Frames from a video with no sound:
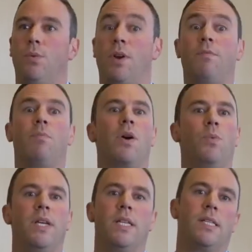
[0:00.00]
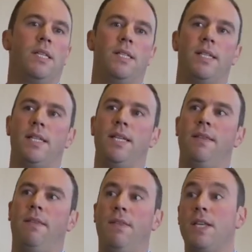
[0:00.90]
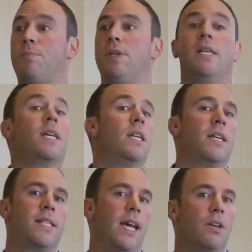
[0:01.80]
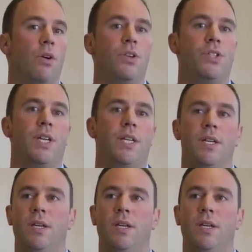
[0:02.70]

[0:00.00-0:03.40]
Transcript: one of my weaknesses is in this particular technology,